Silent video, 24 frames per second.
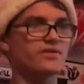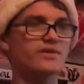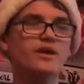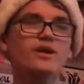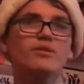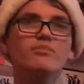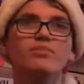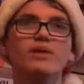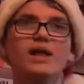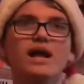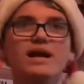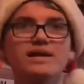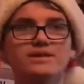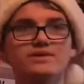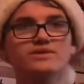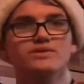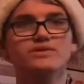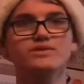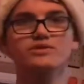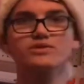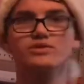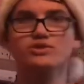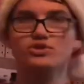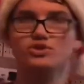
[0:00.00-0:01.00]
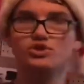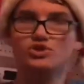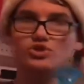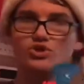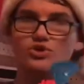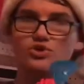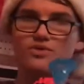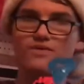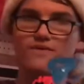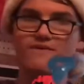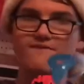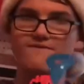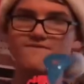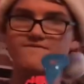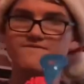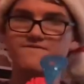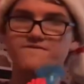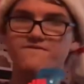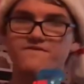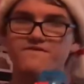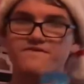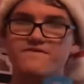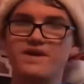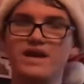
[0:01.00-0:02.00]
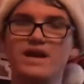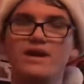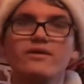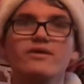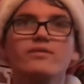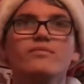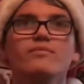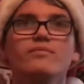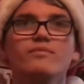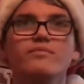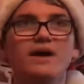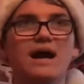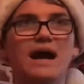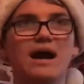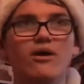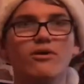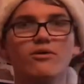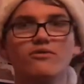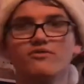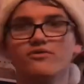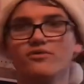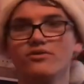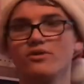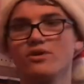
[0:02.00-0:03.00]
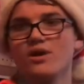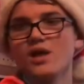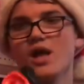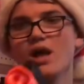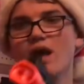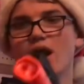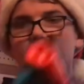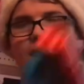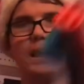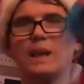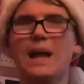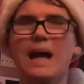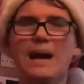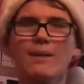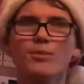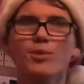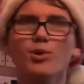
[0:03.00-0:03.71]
Their blasters shoot very powerful, a lot more